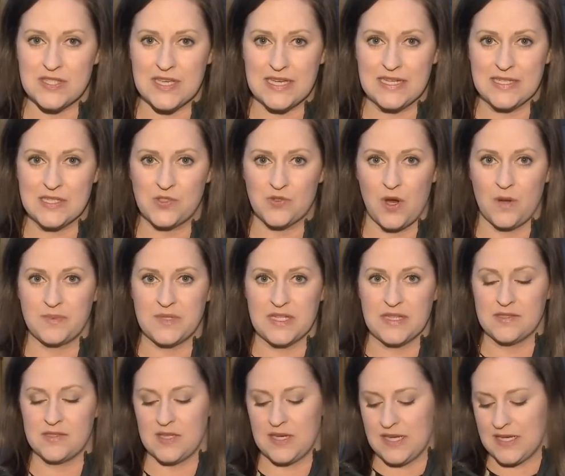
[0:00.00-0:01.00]
seen
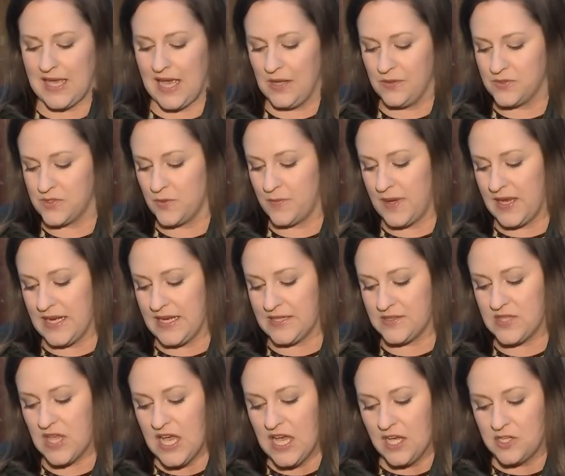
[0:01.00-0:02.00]
disrupting the city council
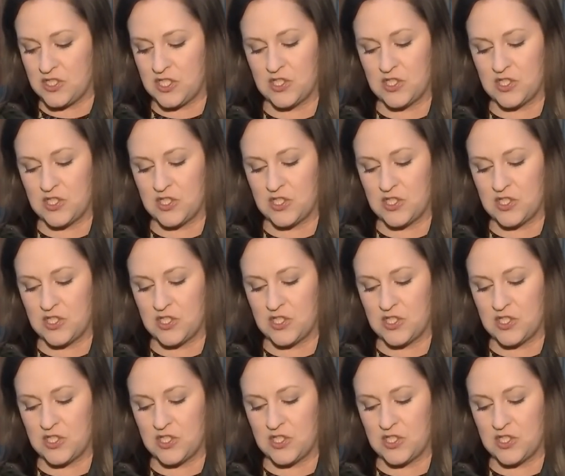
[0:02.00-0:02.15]
meetings.